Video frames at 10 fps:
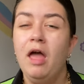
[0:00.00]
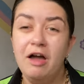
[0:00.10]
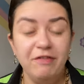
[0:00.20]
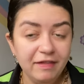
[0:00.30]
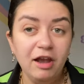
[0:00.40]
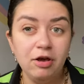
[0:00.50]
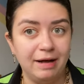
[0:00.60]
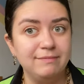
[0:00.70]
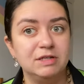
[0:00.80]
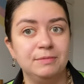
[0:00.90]
I think they look
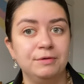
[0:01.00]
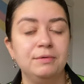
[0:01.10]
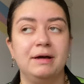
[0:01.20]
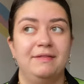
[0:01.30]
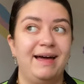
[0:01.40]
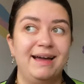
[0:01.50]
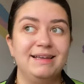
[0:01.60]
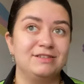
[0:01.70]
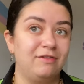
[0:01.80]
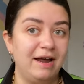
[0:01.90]
comfortable, and that
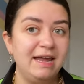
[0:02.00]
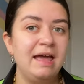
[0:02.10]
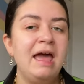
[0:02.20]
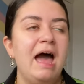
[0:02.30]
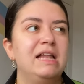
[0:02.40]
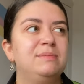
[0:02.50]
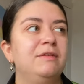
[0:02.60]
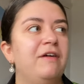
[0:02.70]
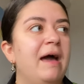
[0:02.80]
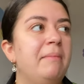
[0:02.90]
is great. And to be
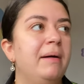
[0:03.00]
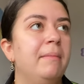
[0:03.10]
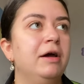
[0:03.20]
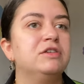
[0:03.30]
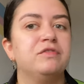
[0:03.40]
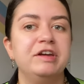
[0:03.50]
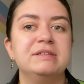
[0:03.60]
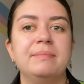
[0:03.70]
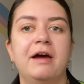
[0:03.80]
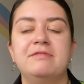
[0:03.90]
fair, my most
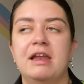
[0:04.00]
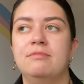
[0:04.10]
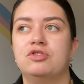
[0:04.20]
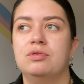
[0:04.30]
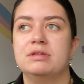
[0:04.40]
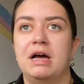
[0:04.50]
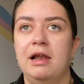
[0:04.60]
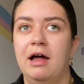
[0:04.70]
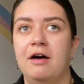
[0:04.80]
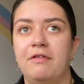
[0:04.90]
recent pair of denim shorts that I
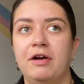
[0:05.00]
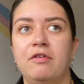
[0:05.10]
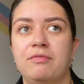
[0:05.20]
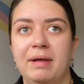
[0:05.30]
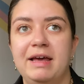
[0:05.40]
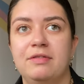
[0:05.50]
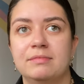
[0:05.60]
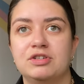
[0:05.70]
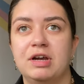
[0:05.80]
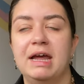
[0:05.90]
love, I got from Latham
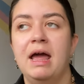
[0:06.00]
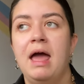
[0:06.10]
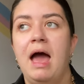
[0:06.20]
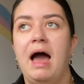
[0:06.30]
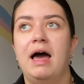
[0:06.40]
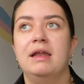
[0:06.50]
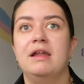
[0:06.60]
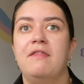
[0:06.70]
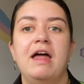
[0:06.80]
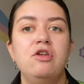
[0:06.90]
Street. And
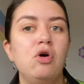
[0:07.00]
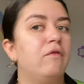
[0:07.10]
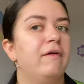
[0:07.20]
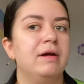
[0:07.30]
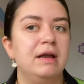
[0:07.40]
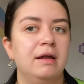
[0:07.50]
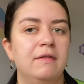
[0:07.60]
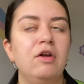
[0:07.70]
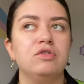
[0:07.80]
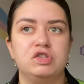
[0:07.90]
they're not
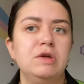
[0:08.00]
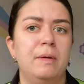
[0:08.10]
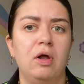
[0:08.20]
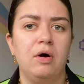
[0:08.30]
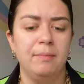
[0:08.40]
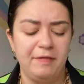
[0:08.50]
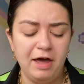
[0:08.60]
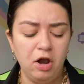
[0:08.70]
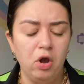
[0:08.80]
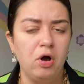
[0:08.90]
super long, but they
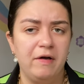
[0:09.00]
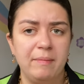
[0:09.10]
are longer.